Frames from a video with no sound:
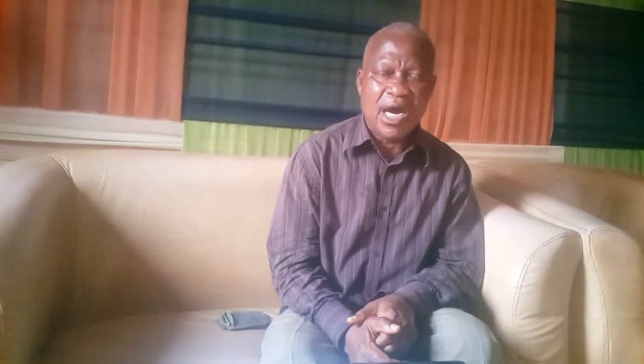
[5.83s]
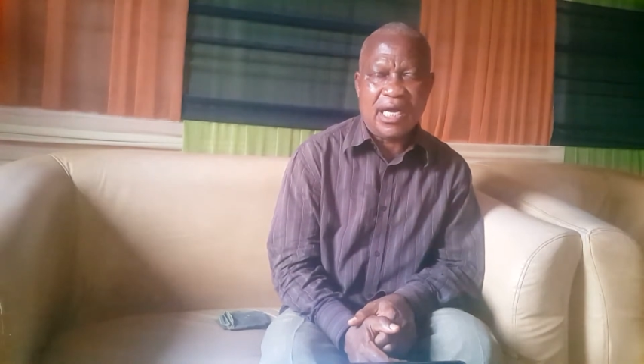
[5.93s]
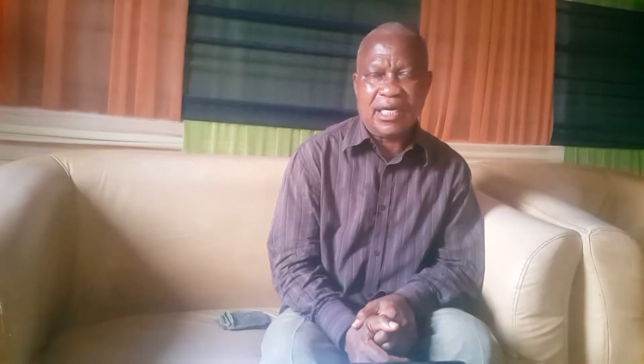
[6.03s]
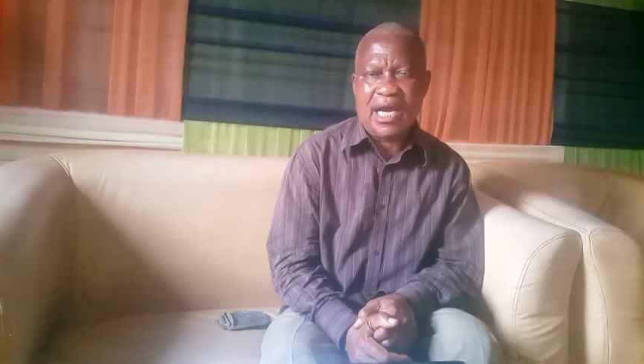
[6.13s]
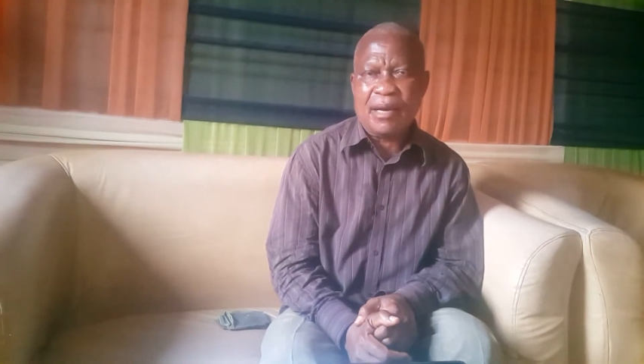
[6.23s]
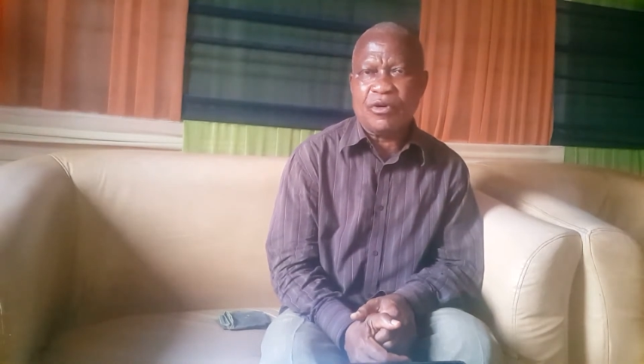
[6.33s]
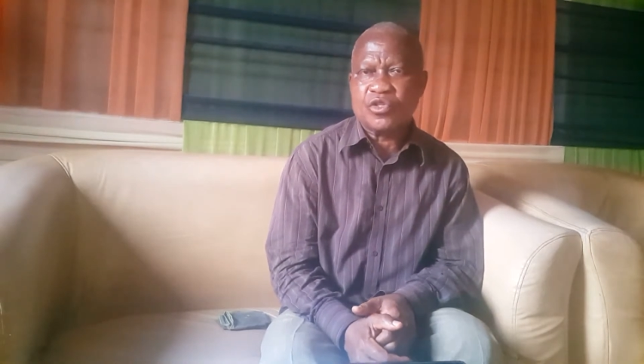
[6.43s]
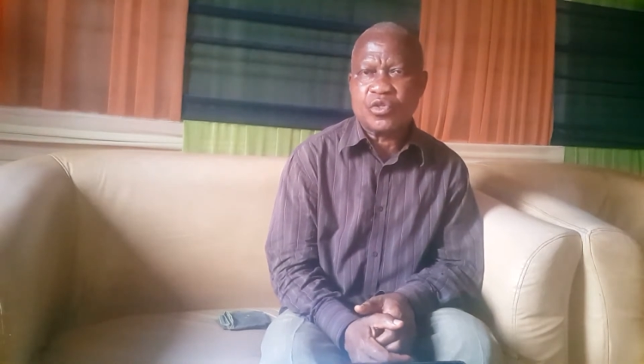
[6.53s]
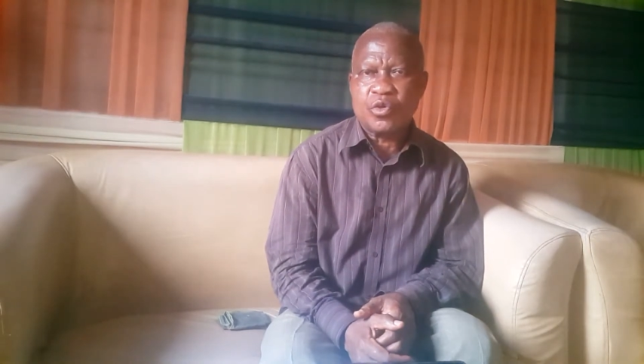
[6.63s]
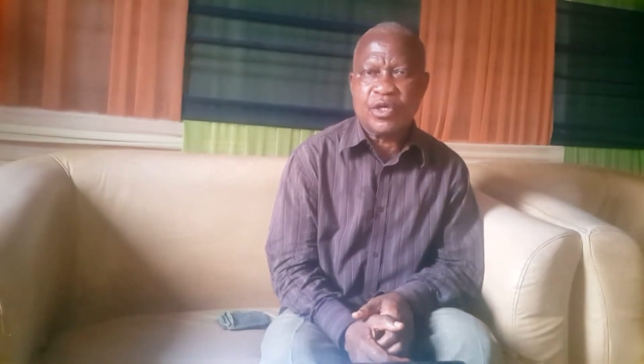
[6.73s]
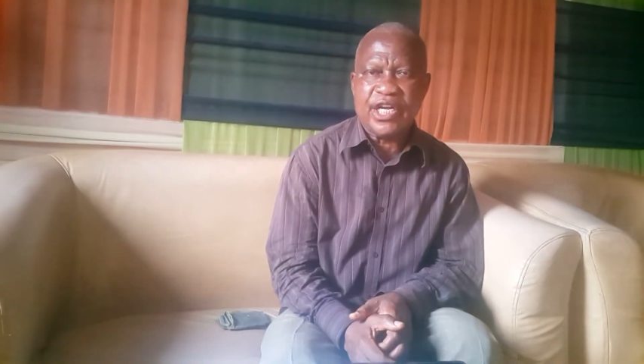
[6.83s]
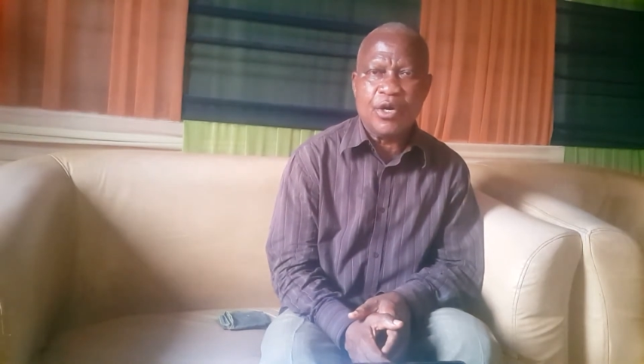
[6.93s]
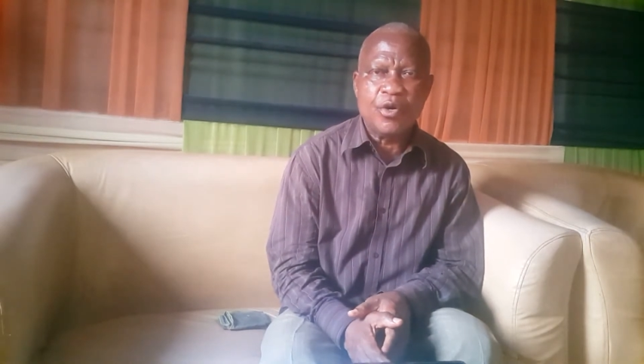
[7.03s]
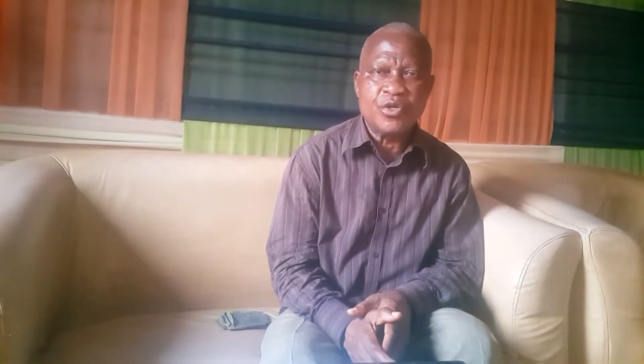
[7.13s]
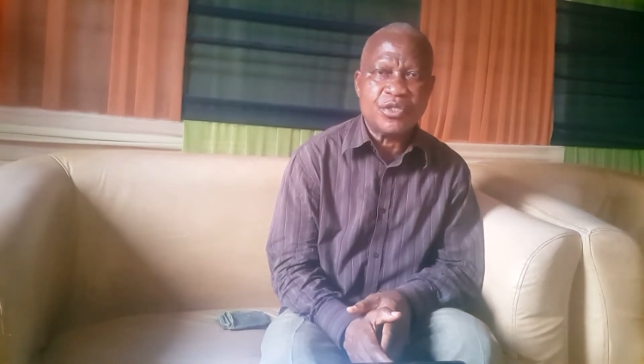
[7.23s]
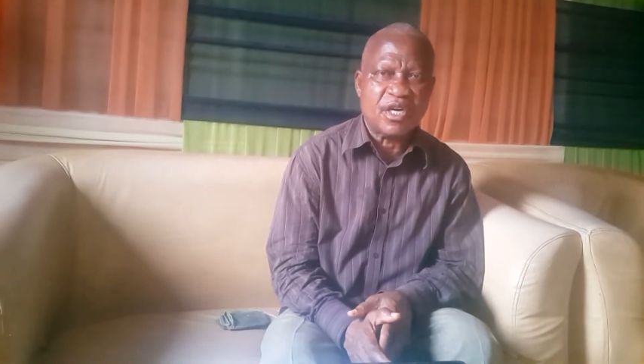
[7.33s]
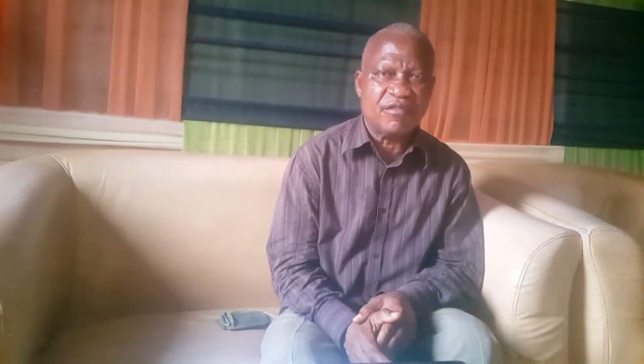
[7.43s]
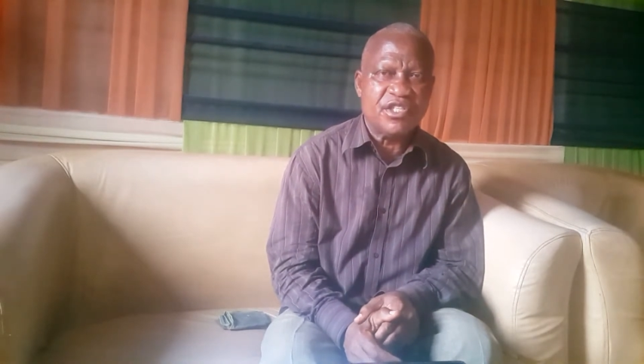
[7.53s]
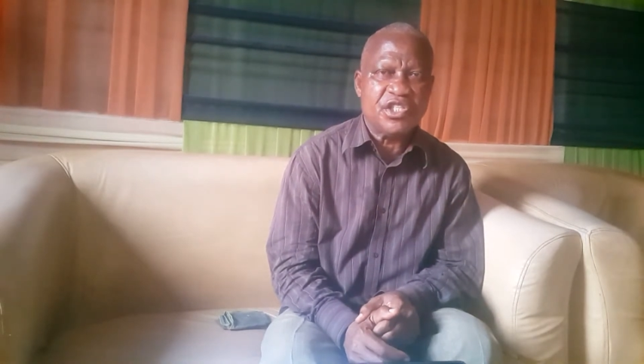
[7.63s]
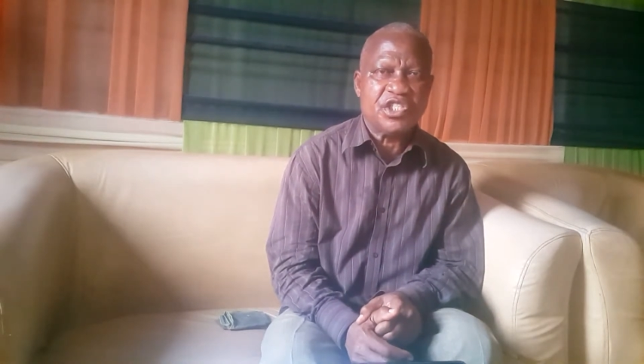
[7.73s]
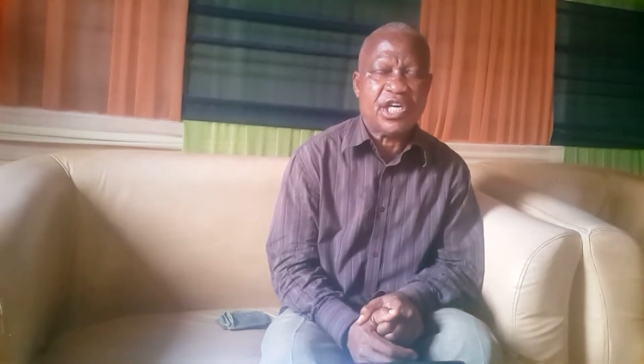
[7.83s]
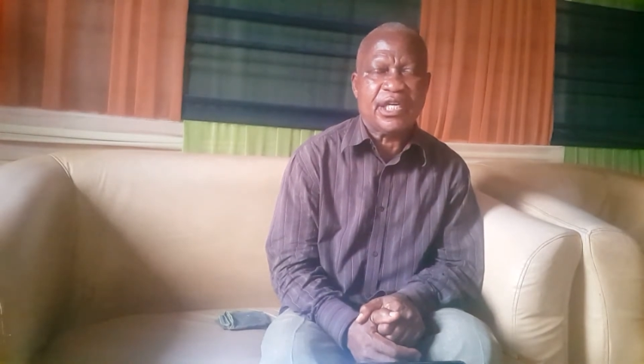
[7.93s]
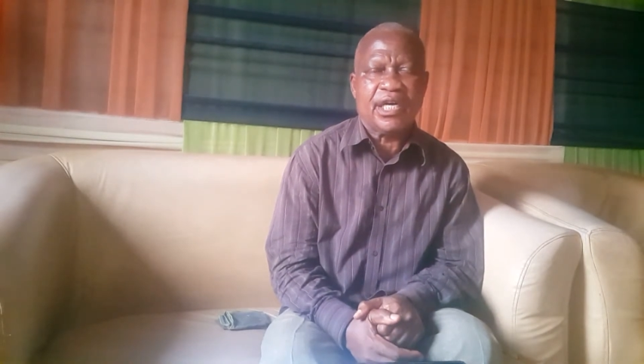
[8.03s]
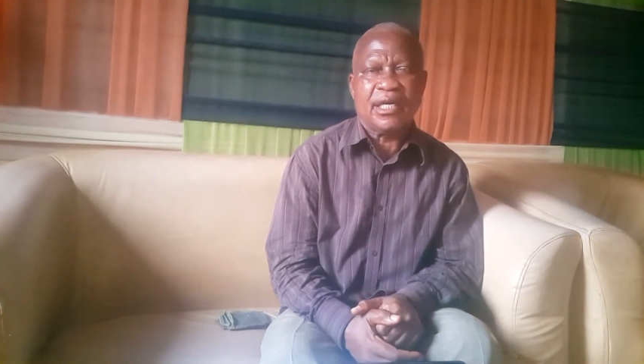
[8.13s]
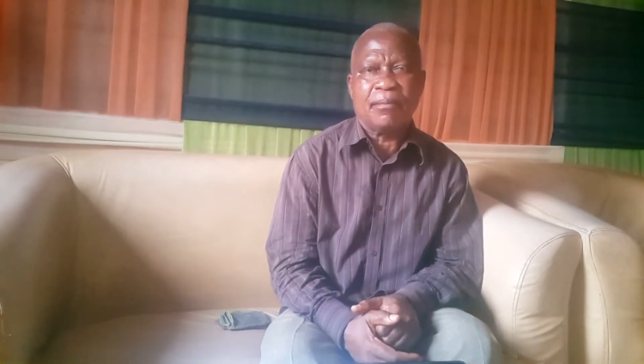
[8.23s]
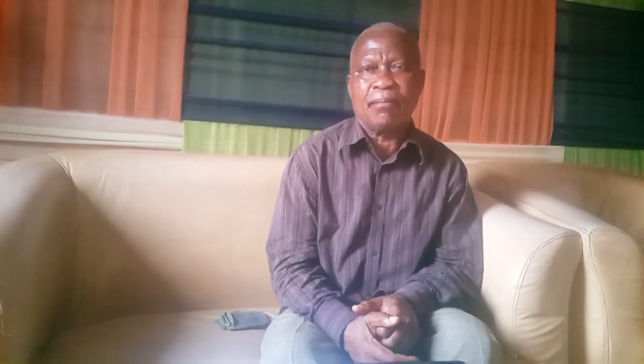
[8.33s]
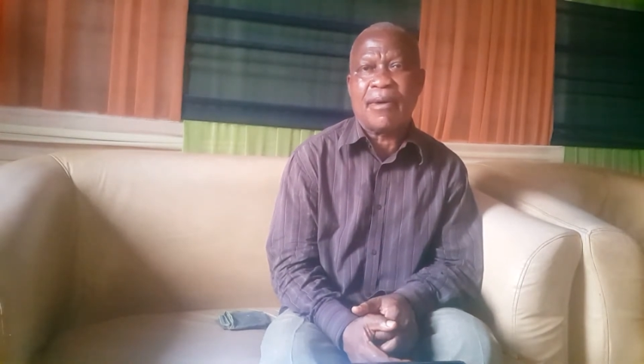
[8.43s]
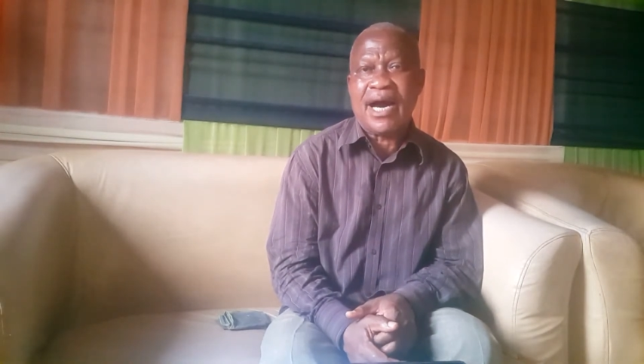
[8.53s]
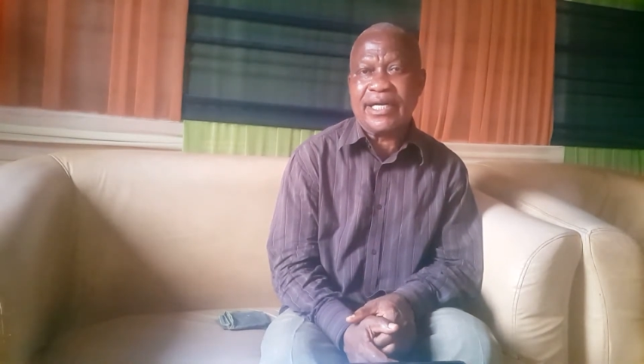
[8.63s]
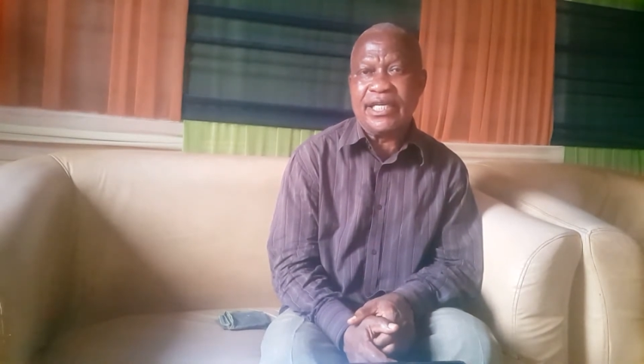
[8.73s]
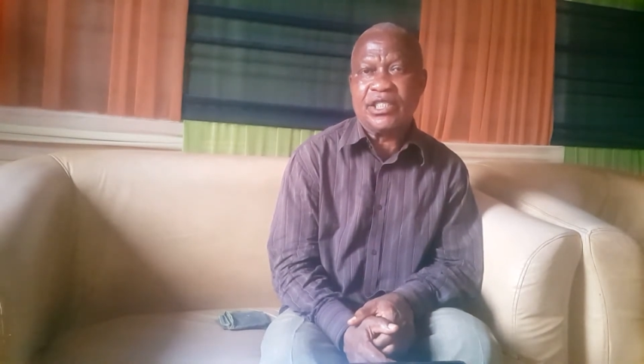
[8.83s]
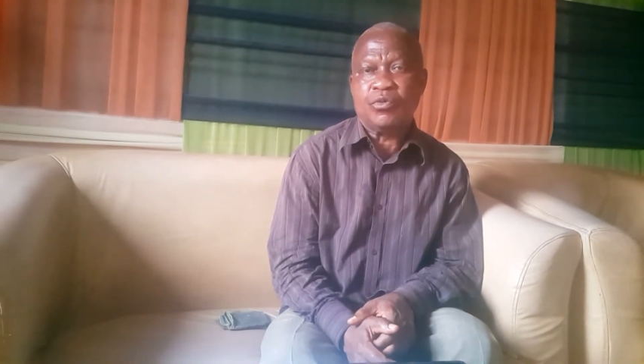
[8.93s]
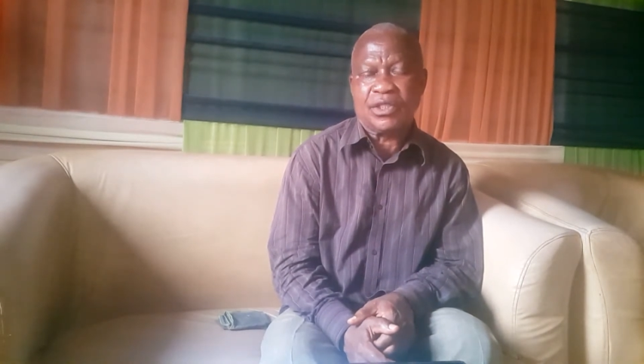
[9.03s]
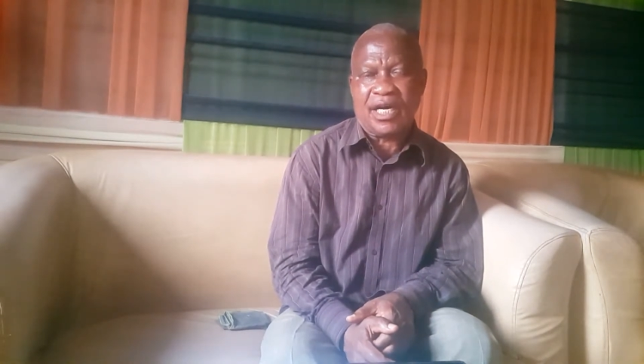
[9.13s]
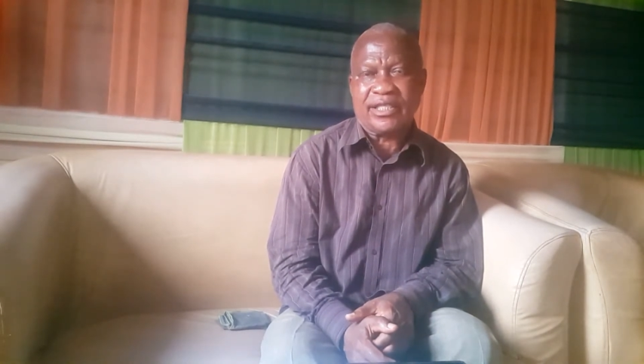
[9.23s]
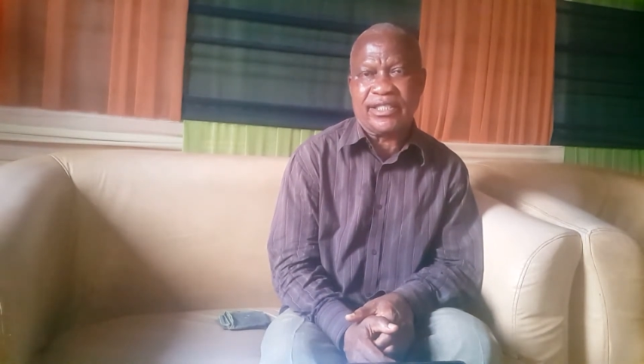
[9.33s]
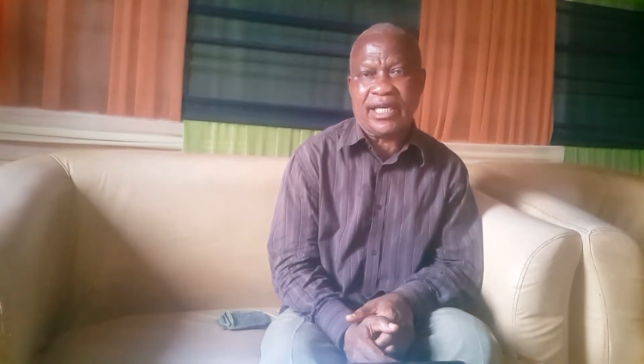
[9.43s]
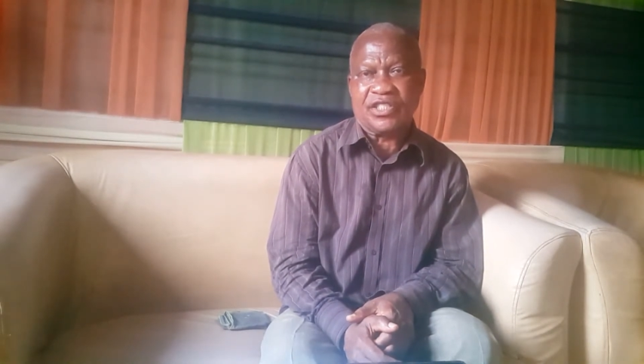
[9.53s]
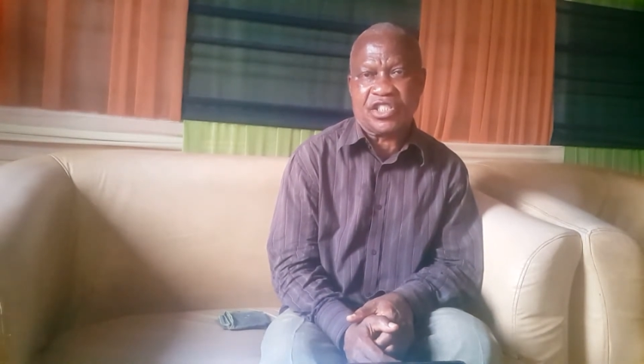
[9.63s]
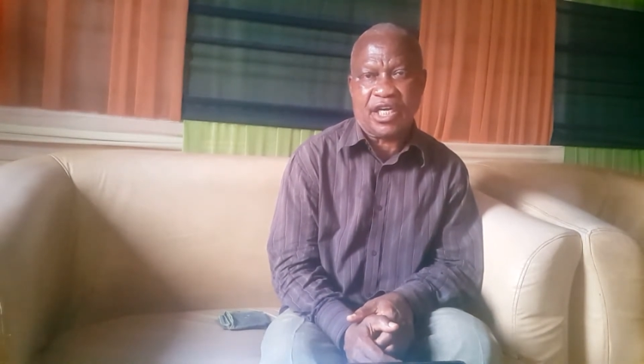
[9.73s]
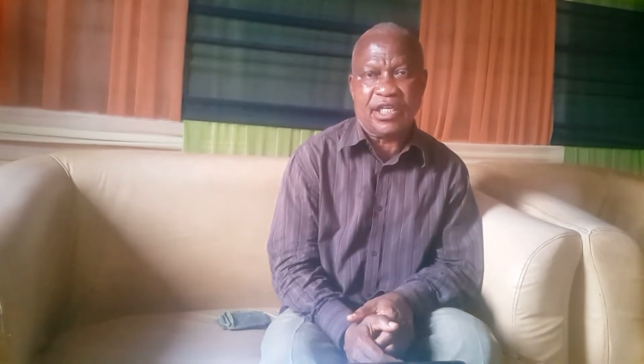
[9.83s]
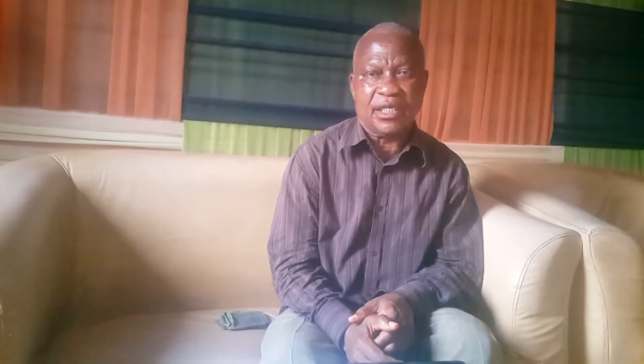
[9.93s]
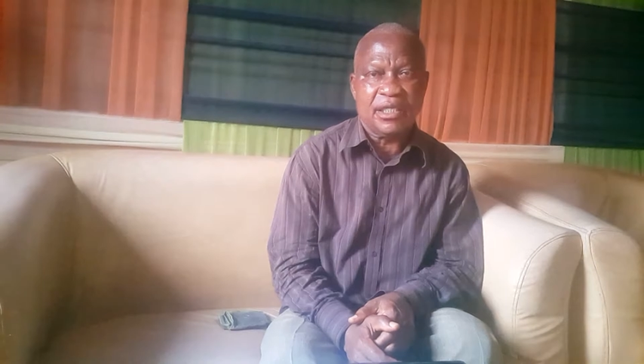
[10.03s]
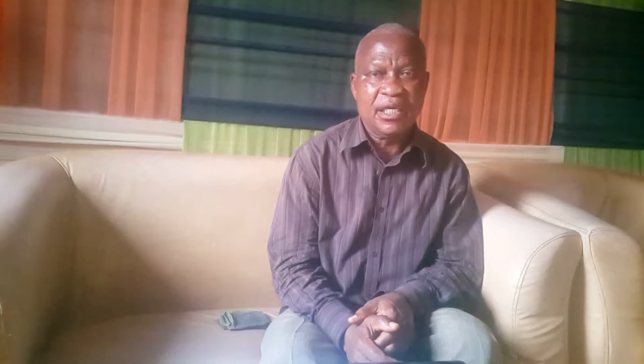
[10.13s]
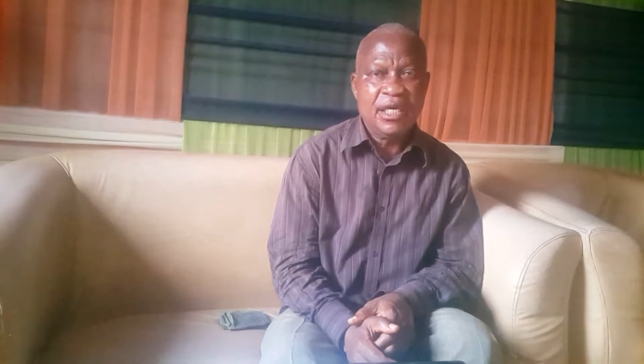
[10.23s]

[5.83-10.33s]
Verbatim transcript: and I'm also the host of this channel, Marriage Without Tears channel.